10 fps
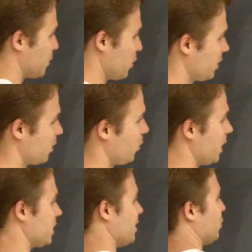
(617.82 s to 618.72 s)
So this is a
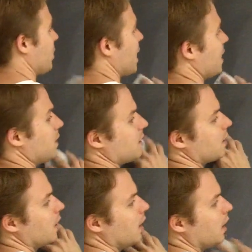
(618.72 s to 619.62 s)
really simple
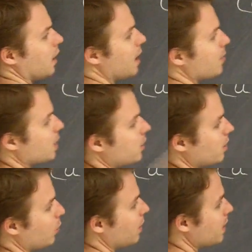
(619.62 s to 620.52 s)
case. Let's
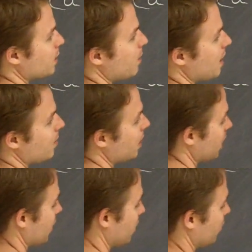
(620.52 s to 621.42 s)
look at one that's maybe a